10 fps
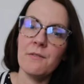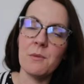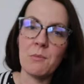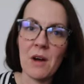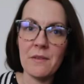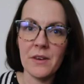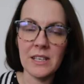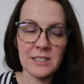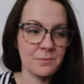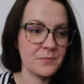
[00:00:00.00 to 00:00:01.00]
for my
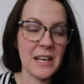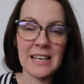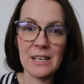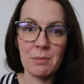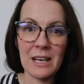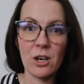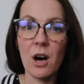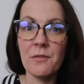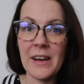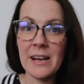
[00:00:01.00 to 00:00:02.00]
breakfast, I'd had a black
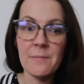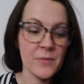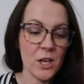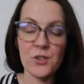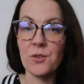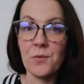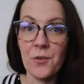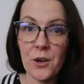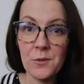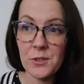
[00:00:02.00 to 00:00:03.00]
coffee and some
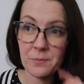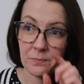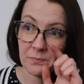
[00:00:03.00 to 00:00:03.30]
fruit.